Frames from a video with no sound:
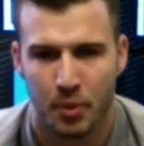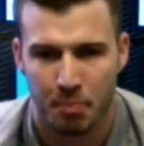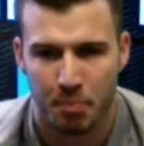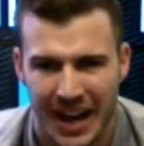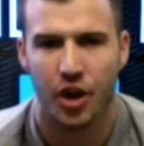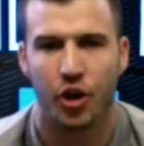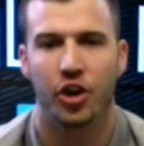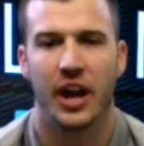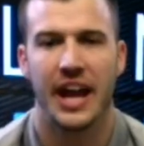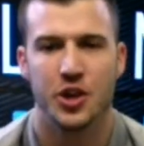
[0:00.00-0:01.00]

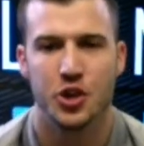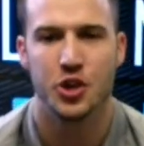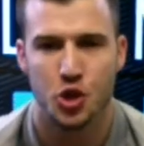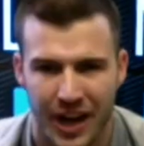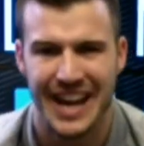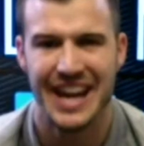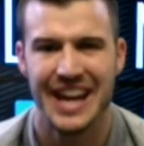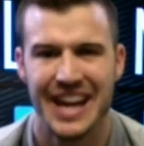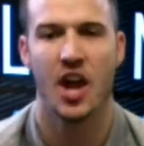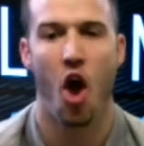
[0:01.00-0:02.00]
prepare and
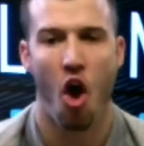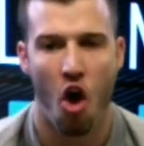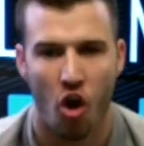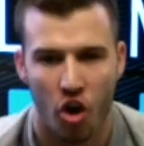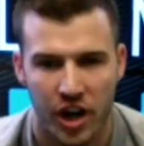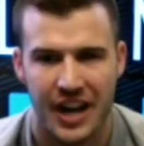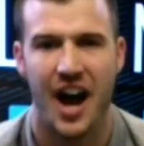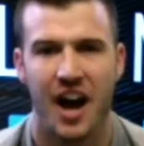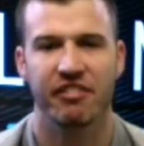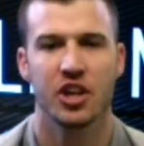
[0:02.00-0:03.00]
train hard
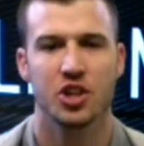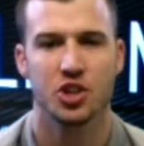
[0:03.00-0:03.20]
enough